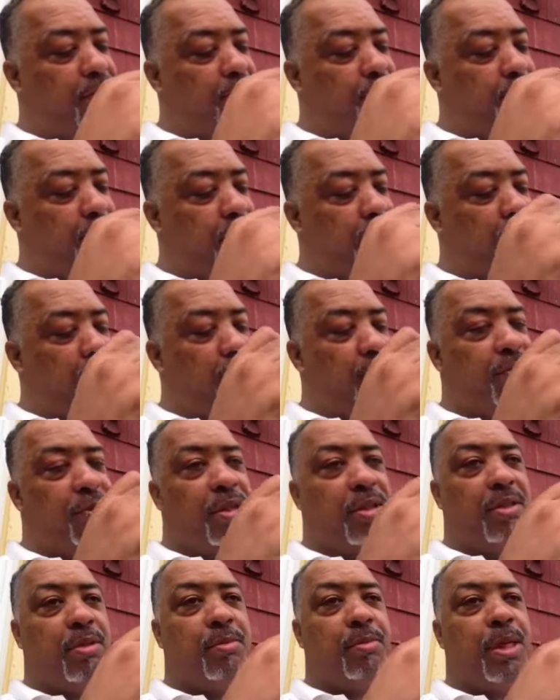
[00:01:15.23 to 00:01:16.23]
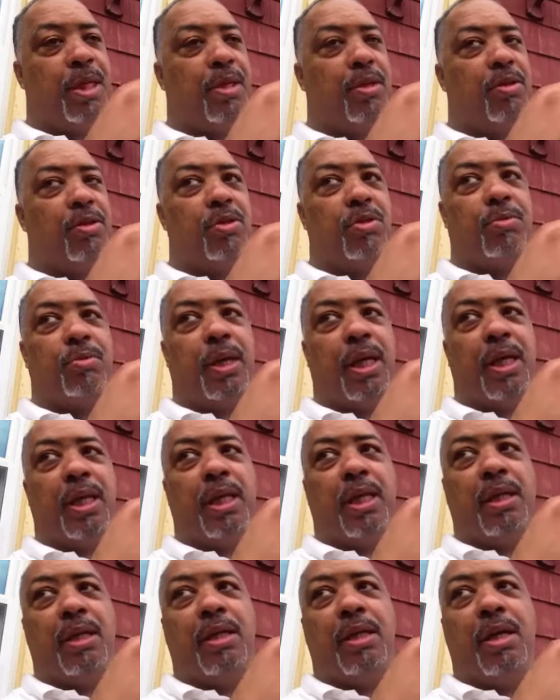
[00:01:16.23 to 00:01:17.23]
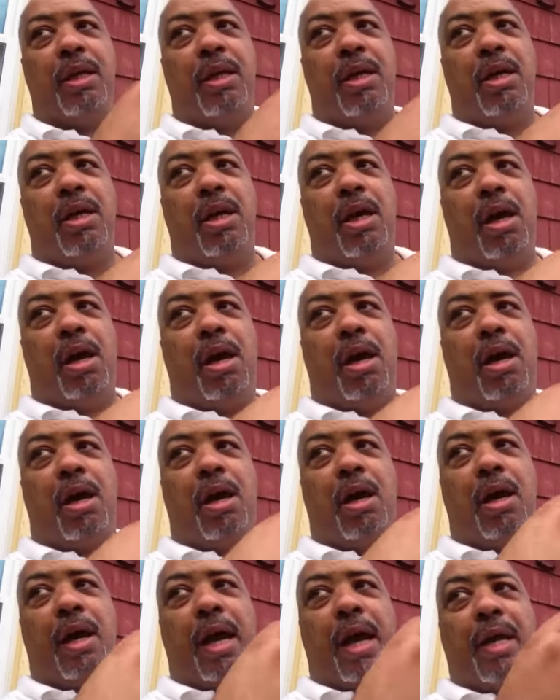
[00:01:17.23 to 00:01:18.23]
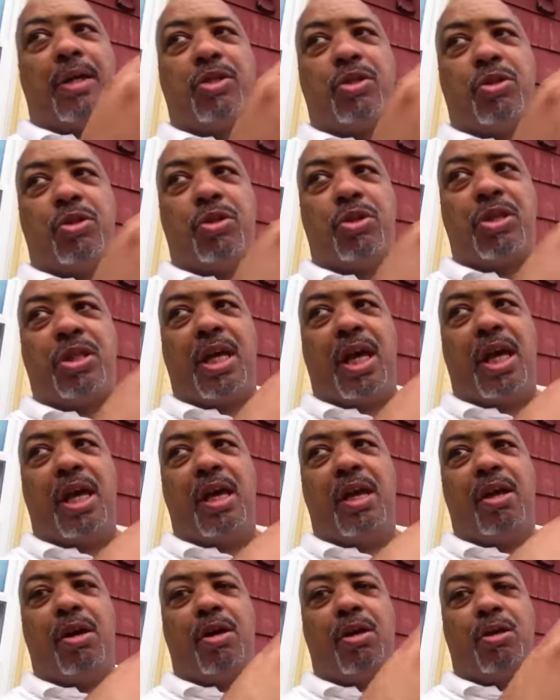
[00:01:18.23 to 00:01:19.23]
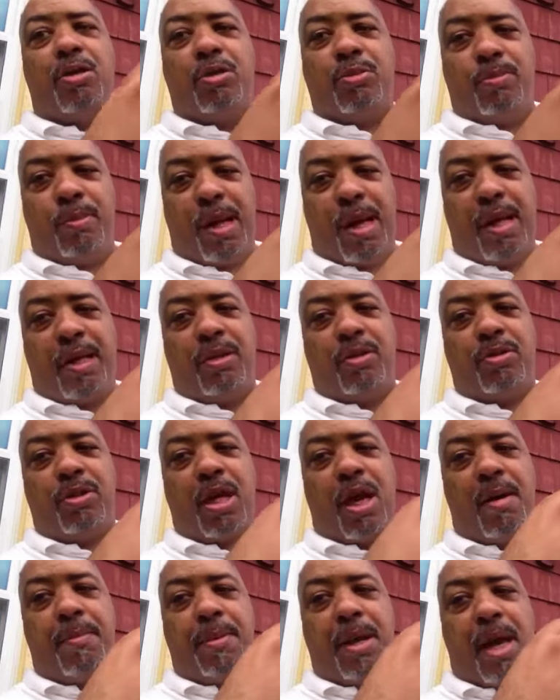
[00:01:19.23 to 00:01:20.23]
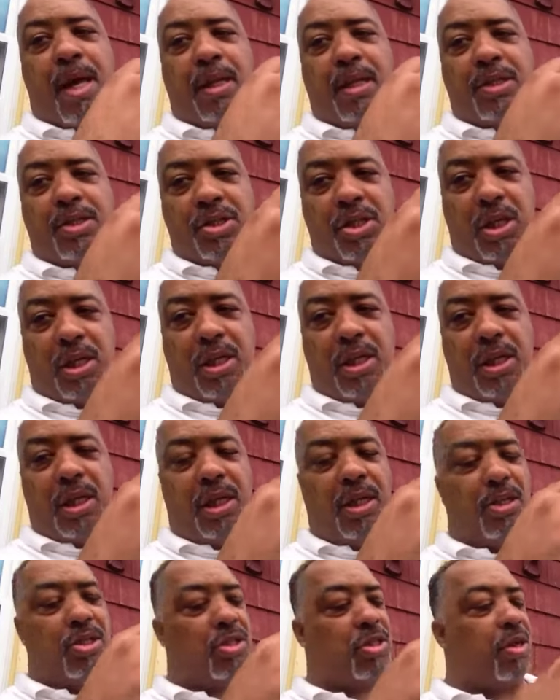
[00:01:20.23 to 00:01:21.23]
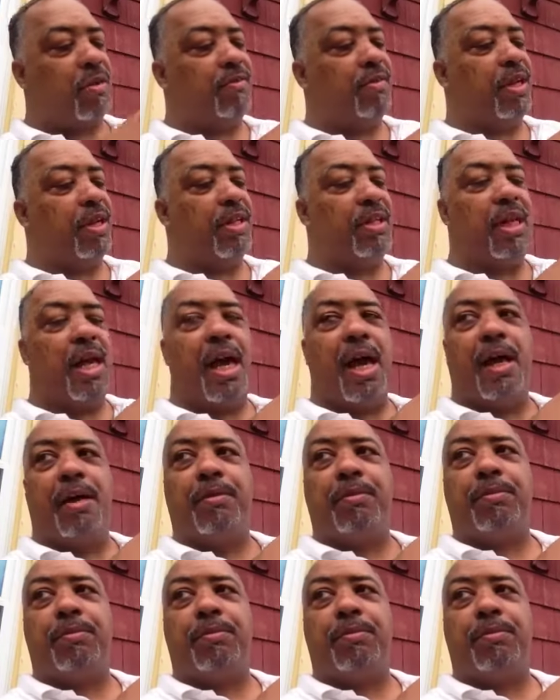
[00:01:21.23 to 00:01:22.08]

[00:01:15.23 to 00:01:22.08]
beginning fundamentals, meaning actual scales, model topology, and stuff like that.